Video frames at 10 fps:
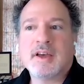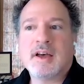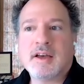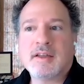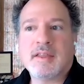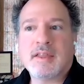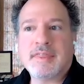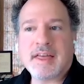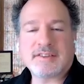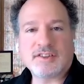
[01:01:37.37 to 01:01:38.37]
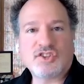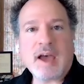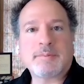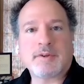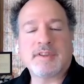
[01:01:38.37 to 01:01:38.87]
uh, that's a
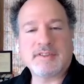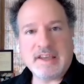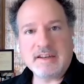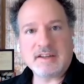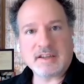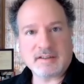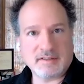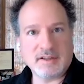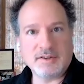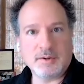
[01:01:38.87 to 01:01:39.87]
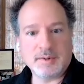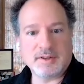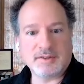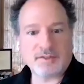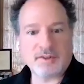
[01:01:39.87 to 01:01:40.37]
chapter that's ending in human
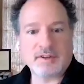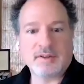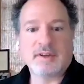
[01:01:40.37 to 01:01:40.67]
history.